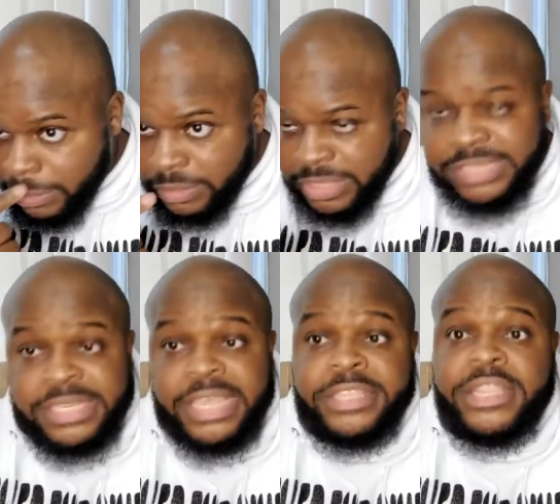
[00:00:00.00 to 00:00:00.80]
they
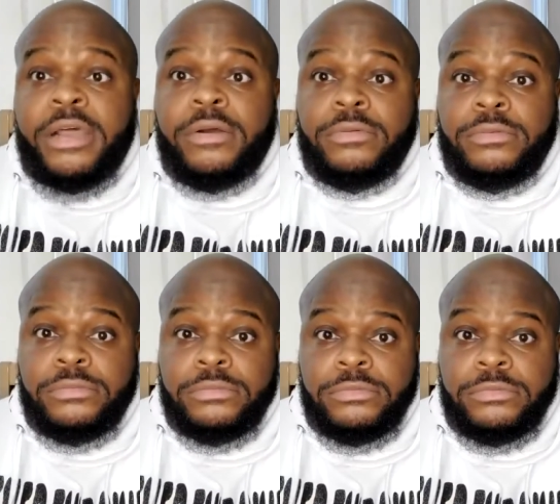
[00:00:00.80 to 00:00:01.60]
said no.
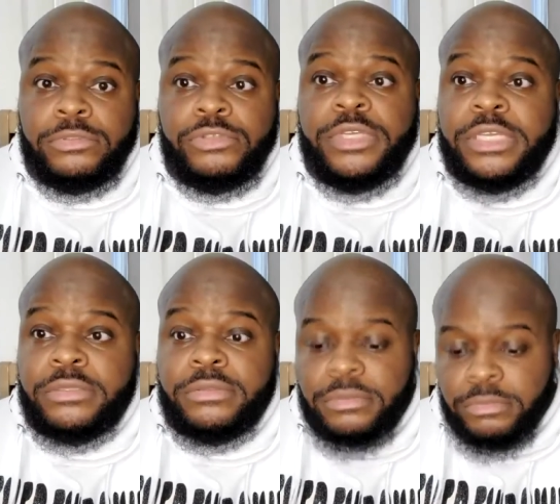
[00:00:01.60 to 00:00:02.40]
You
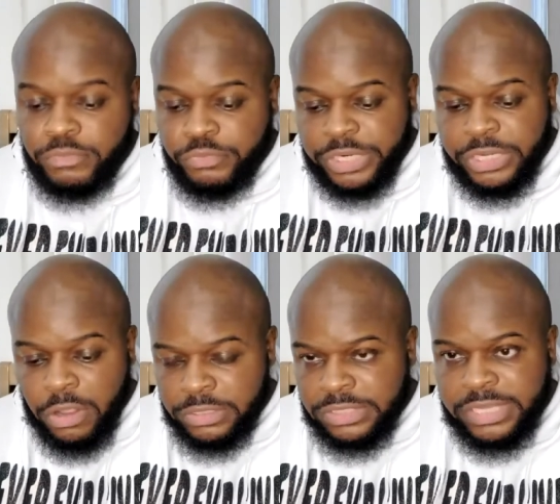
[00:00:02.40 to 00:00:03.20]
can read
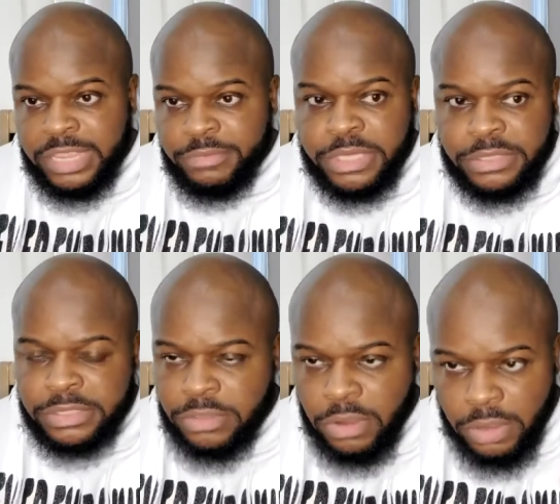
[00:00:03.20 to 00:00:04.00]
all the statements
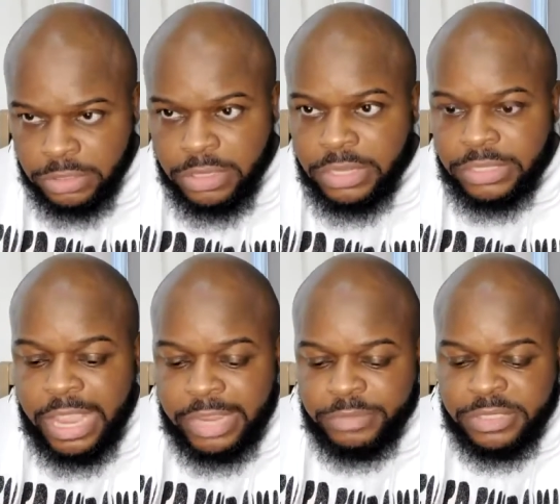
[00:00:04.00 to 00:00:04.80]
and all the
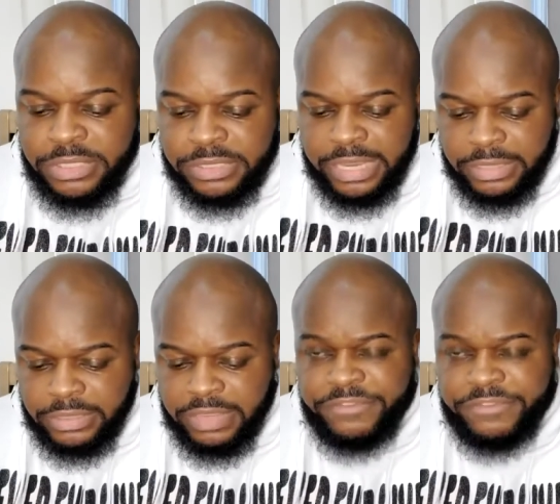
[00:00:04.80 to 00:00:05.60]
documents. They
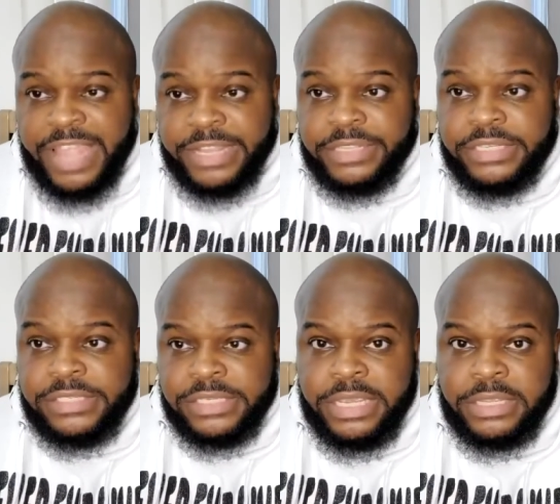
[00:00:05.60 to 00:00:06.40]
emphatically
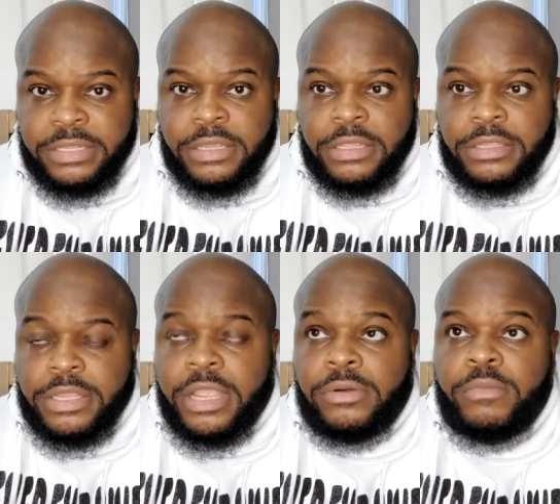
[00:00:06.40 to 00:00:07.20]
said
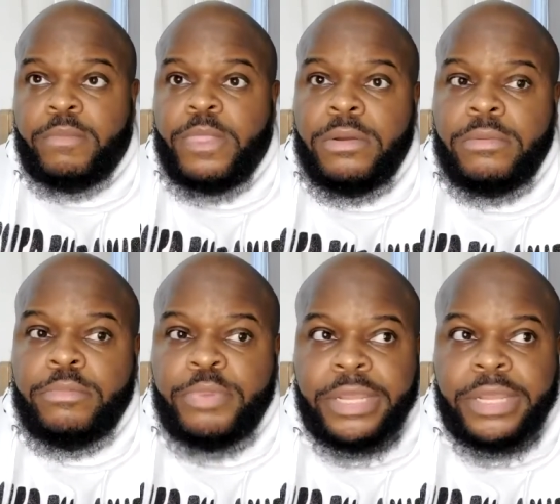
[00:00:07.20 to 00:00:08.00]
no.
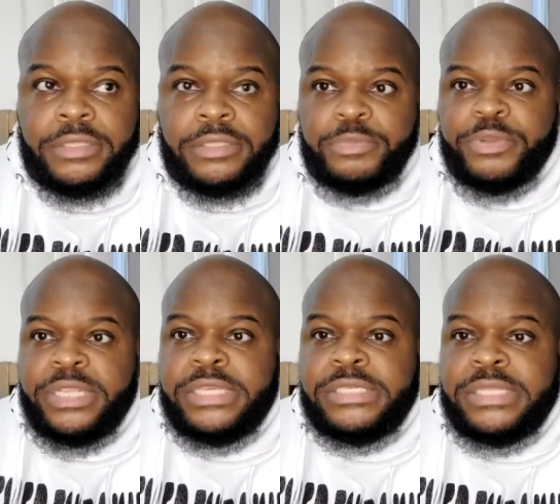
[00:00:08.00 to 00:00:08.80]
But the
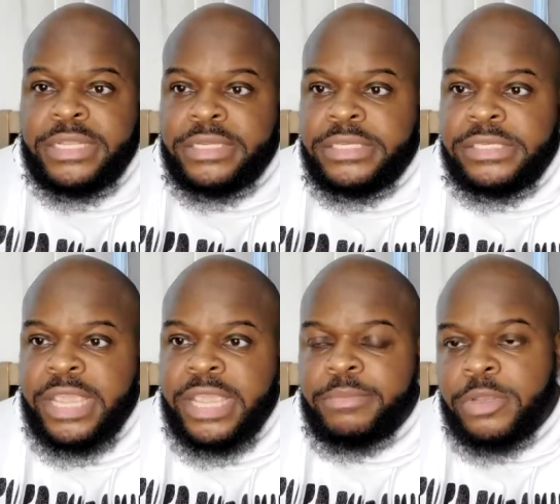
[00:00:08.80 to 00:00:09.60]
police needed a
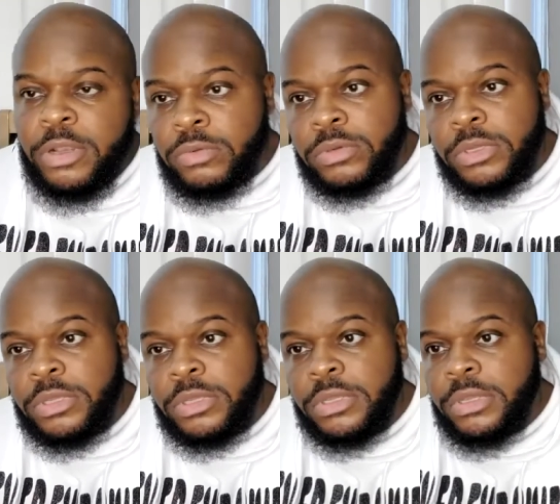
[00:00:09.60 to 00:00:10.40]
scapegoat
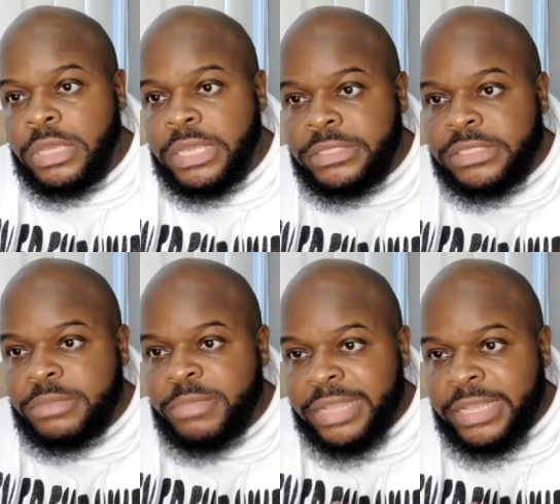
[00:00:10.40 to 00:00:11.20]
and
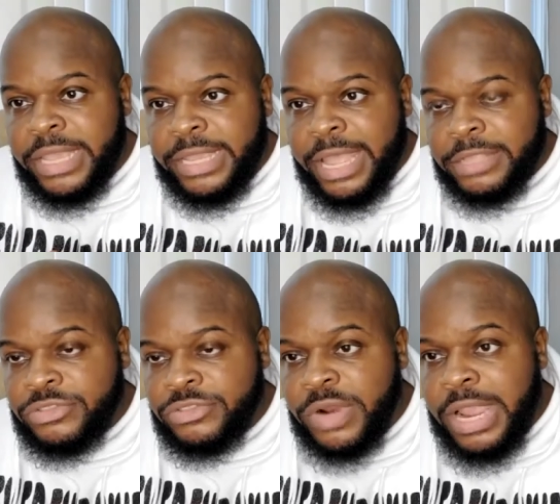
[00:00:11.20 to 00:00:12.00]
somebody to hang out to
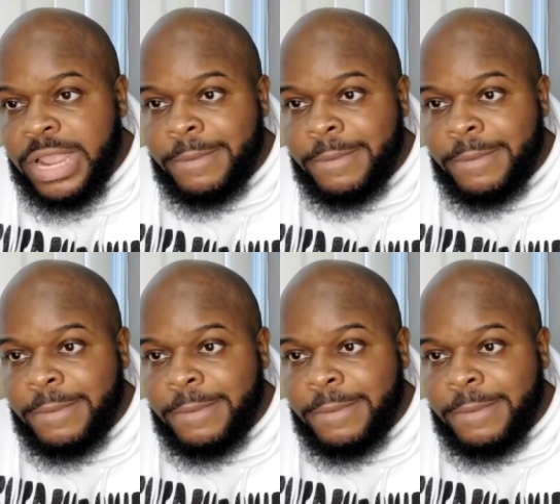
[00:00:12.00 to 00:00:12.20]
dry